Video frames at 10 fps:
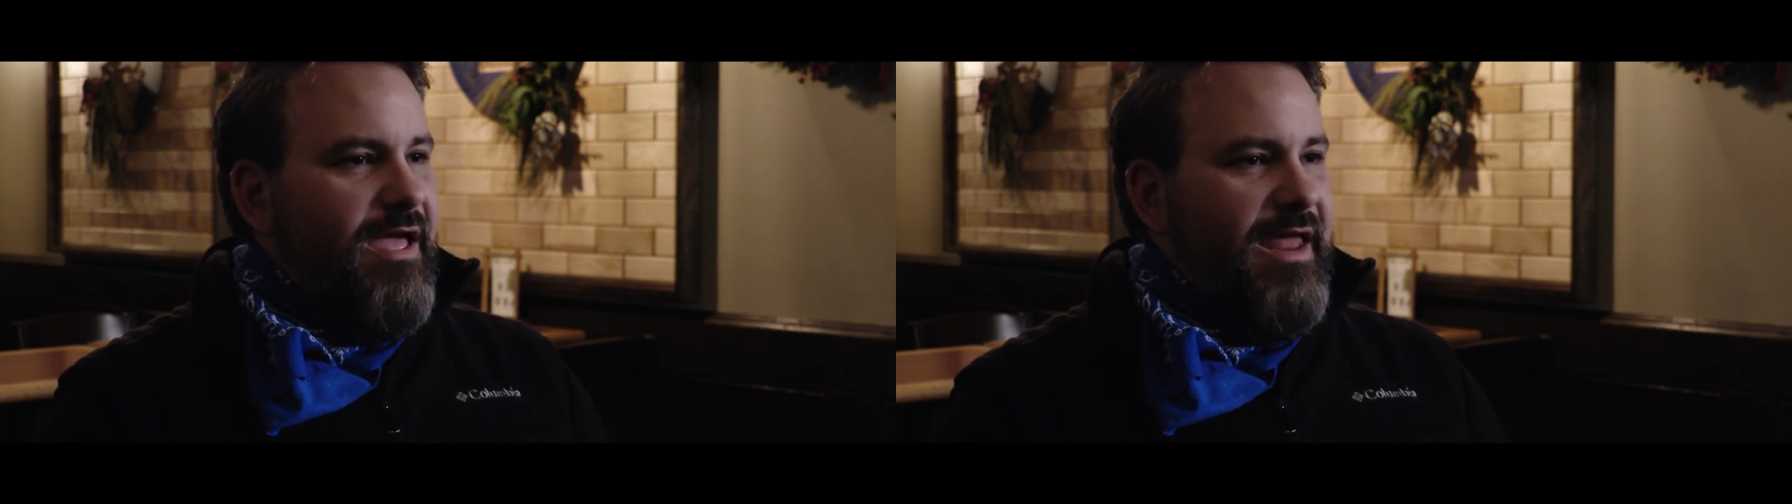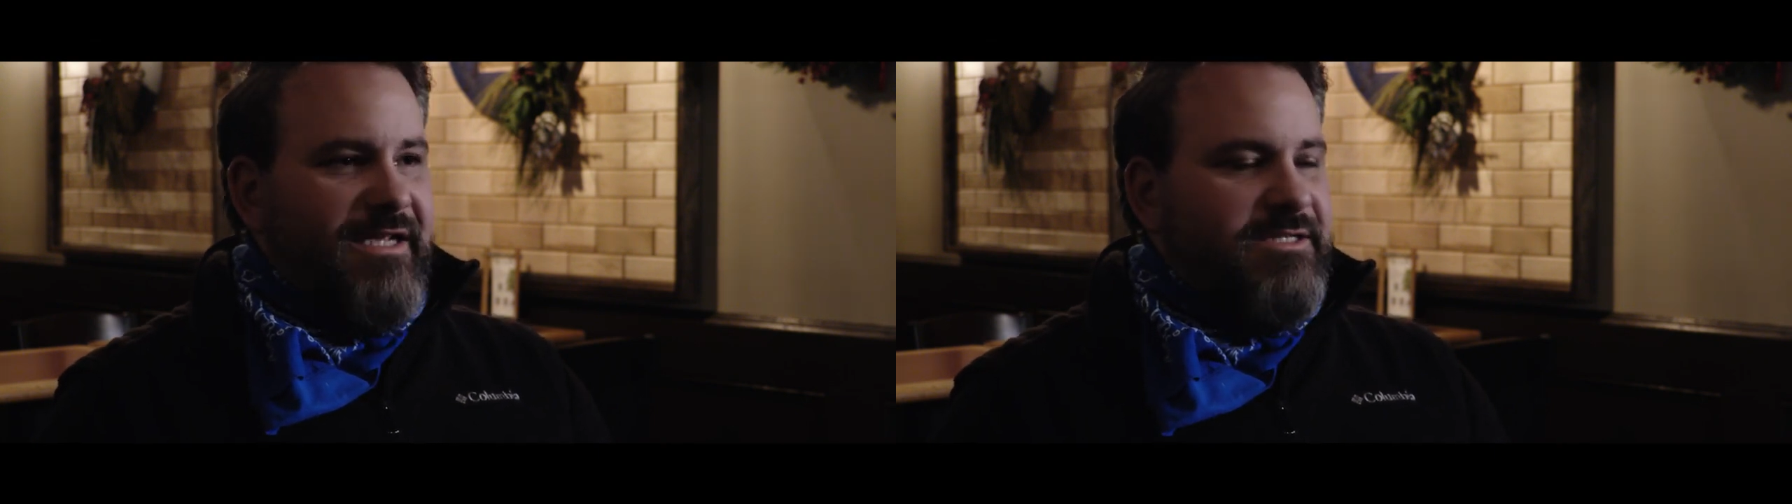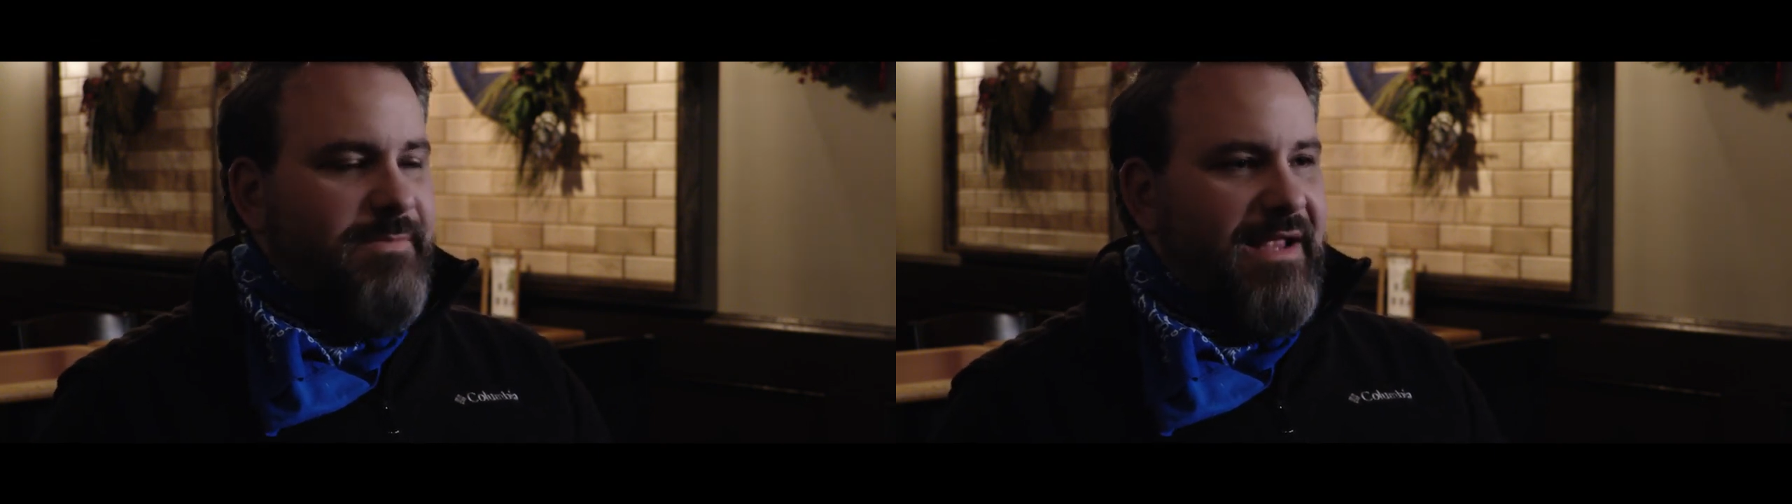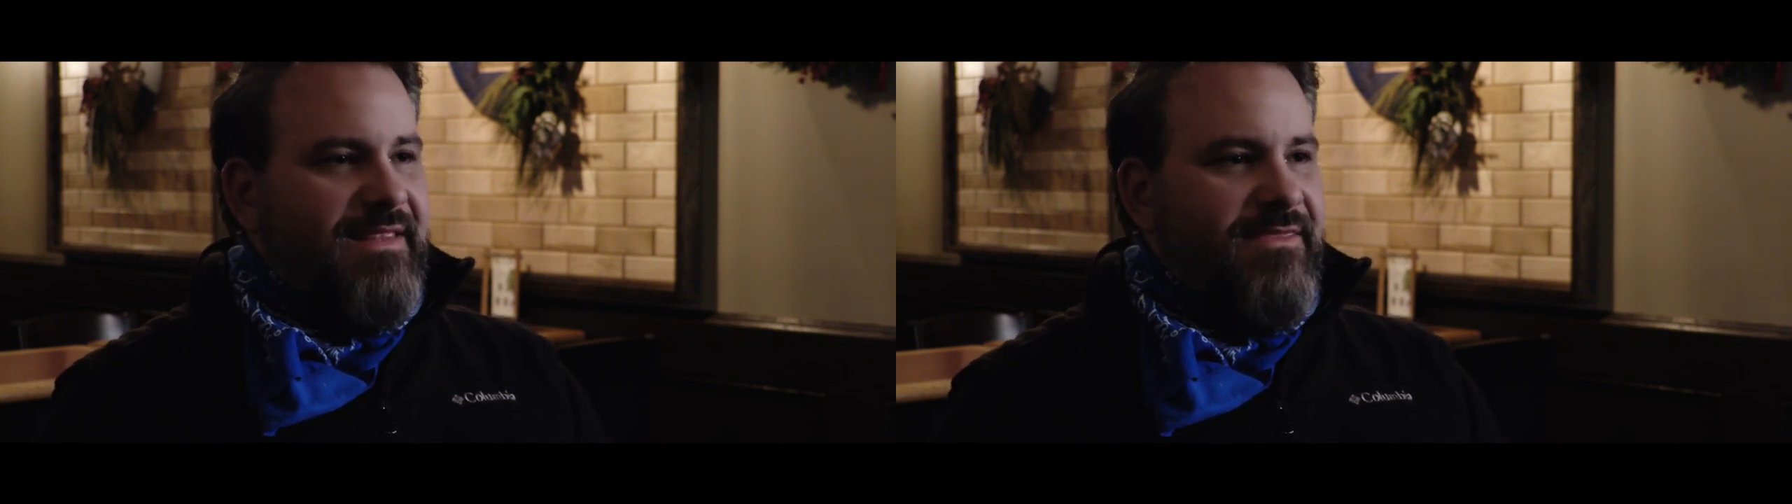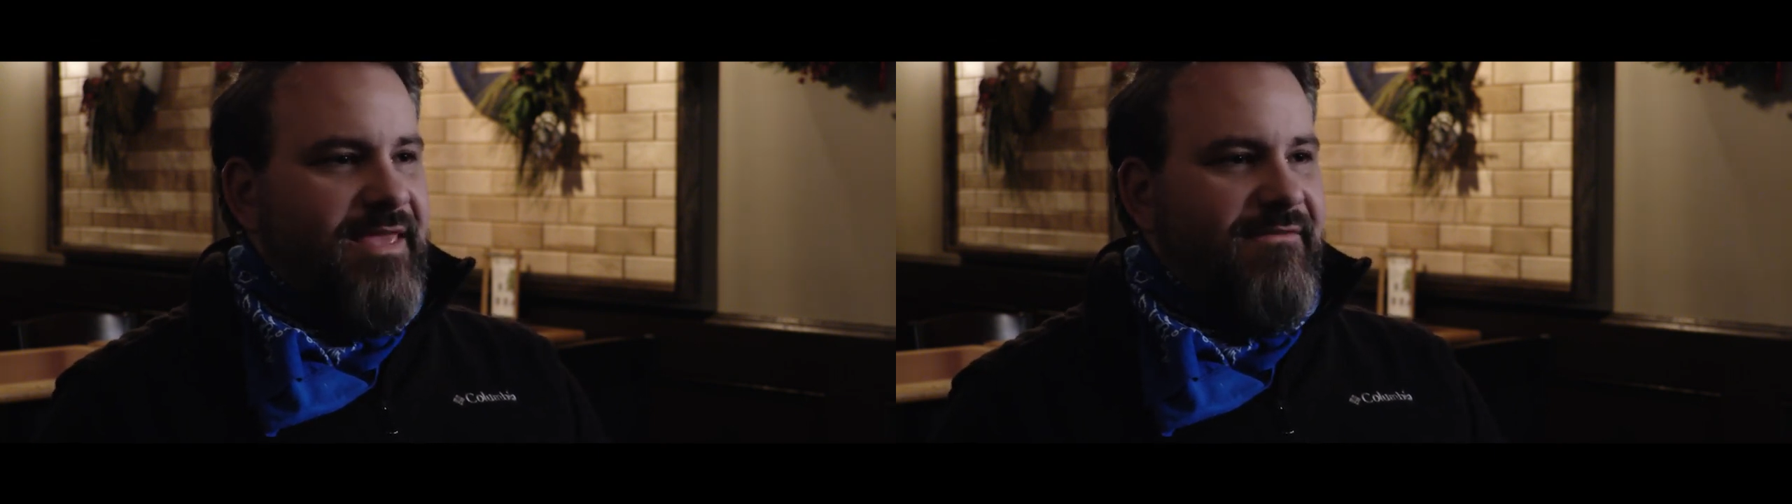and
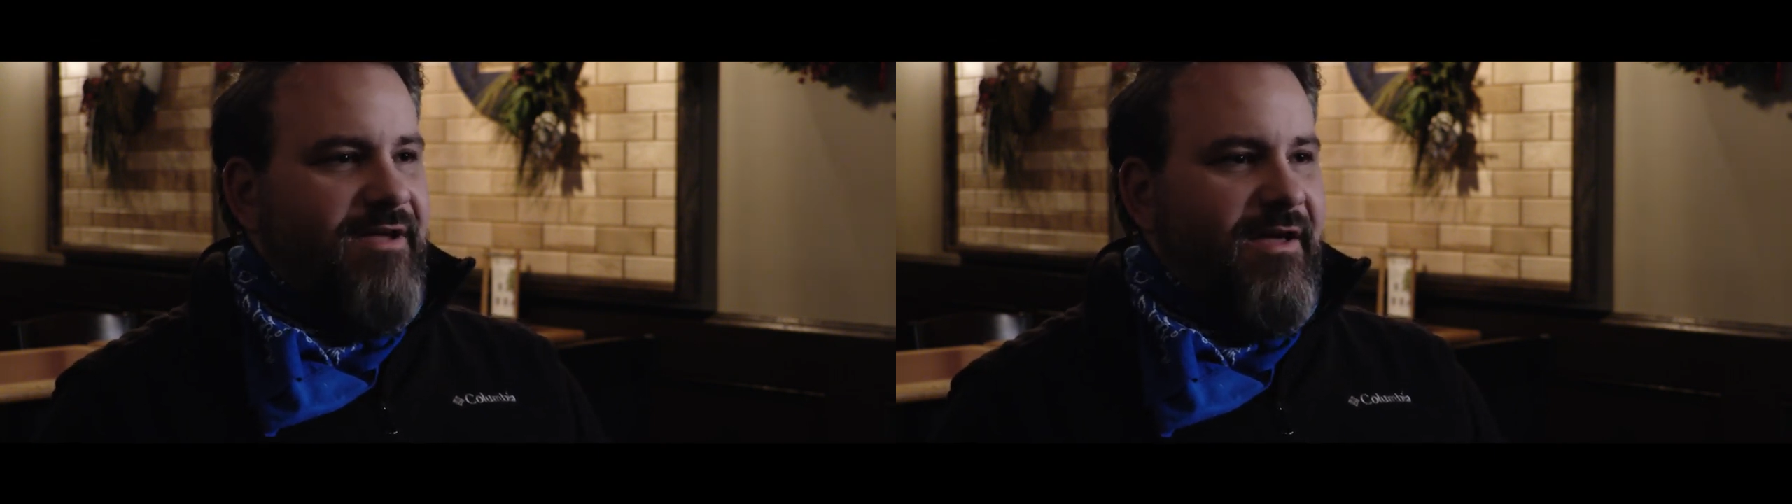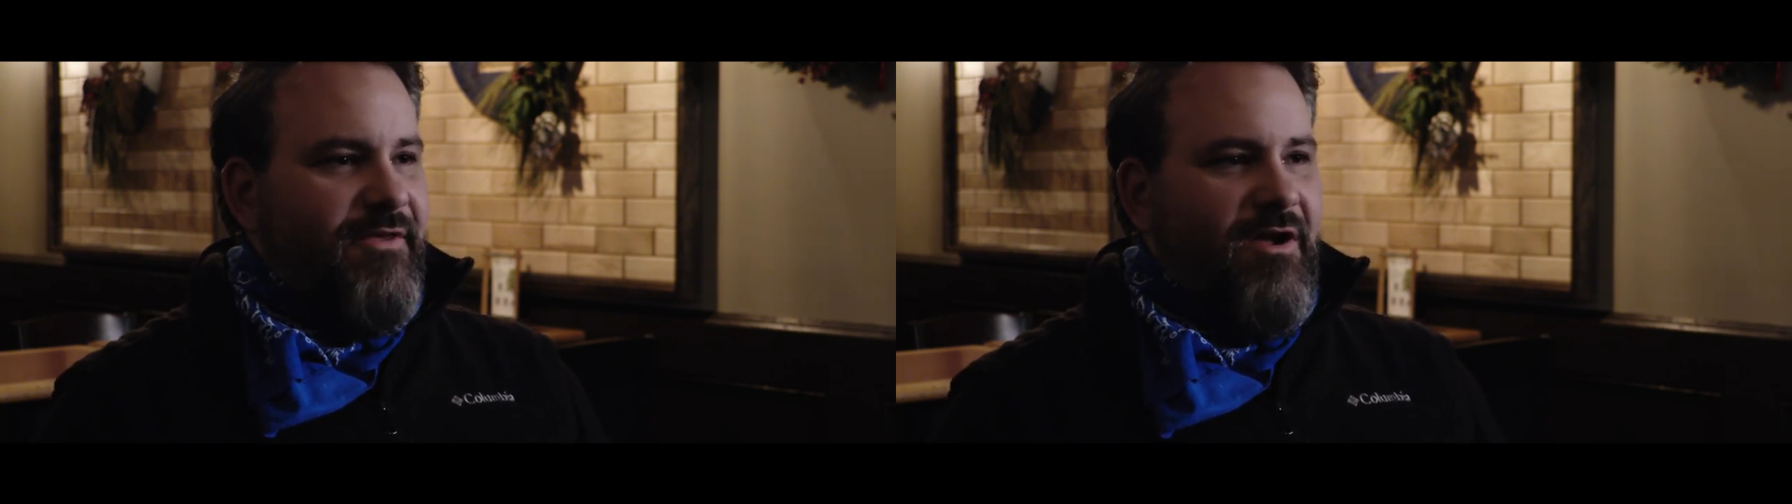expect that they've got